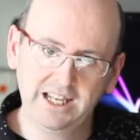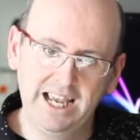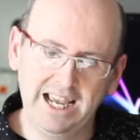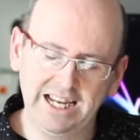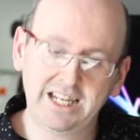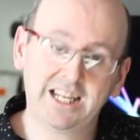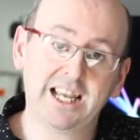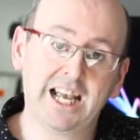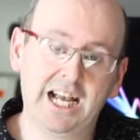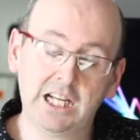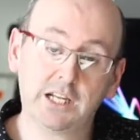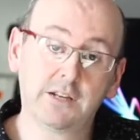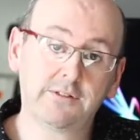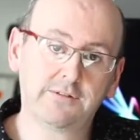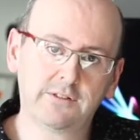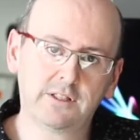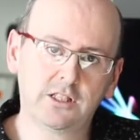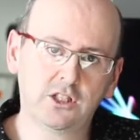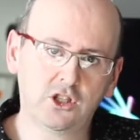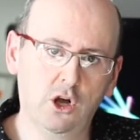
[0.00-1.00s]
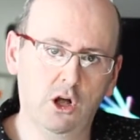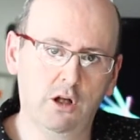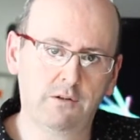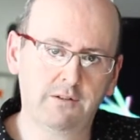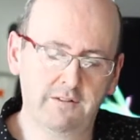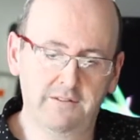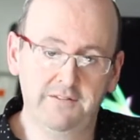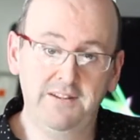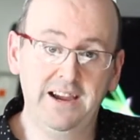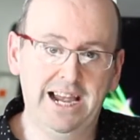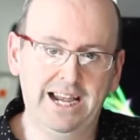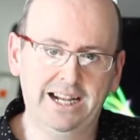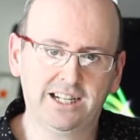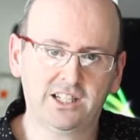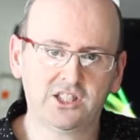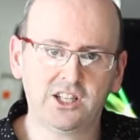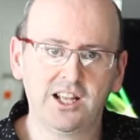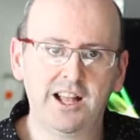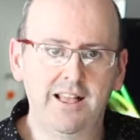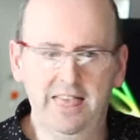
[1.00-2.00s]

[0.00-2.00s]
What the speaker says: any kind of dissolve effect,